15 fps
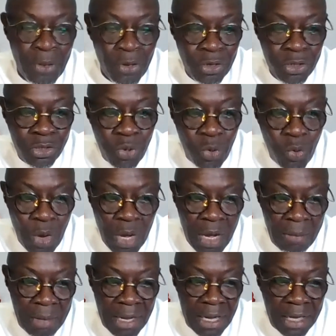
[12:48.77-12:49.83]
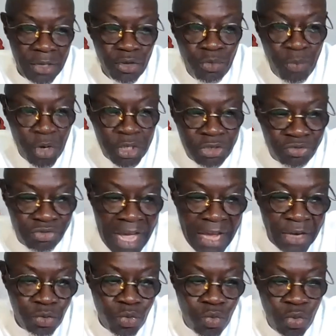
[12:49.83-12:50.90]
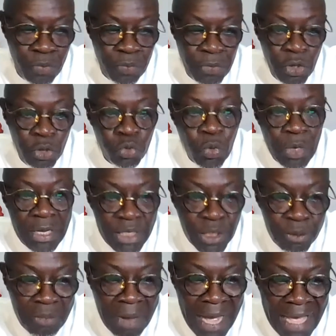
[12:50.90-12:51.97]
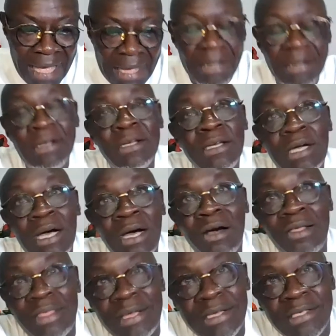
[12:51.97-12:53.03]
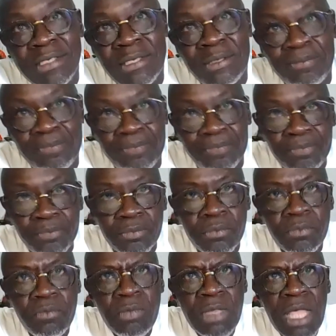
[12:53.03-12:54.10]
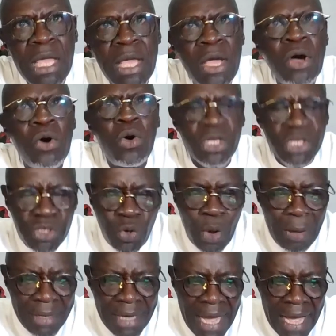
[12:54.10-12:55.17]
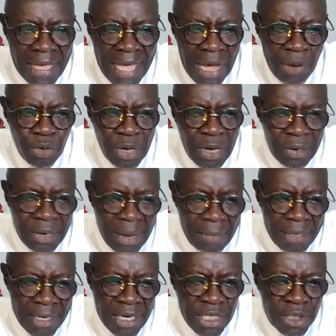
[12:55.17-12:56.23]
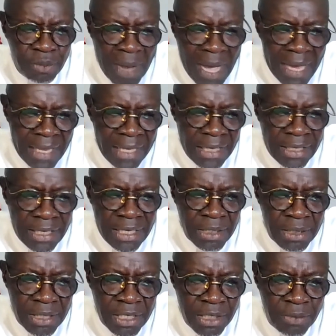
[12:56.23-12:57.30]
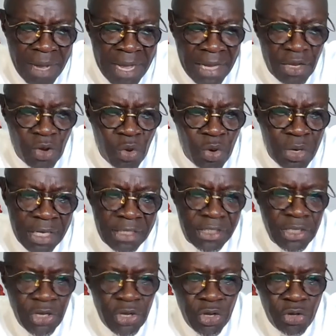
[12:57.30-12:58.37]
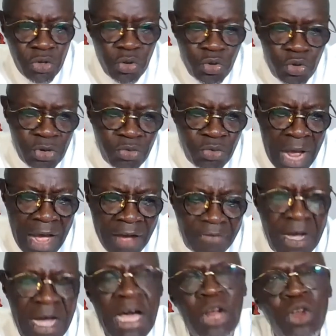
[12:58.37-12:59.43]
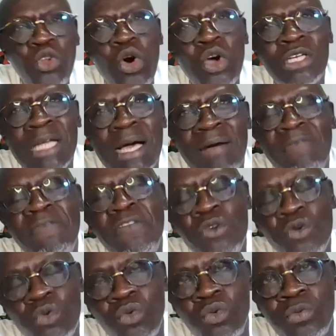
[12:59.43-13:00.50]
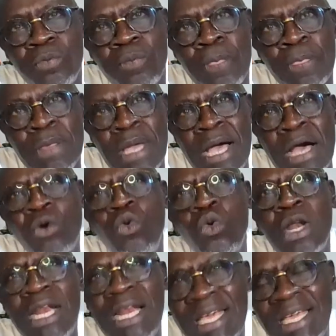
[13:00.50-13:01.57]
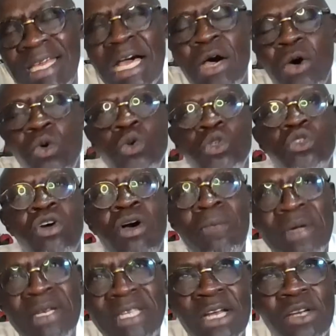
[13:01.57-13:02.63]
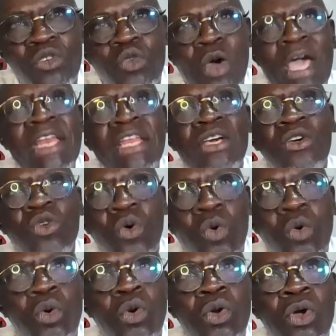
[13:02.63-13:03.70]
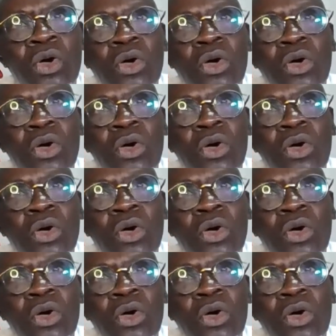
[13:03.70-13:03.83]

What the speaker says: So you must try to inspire others. Also, I mean, inspiring others, you need to have a long-term view. A good leader who's committed to any goal,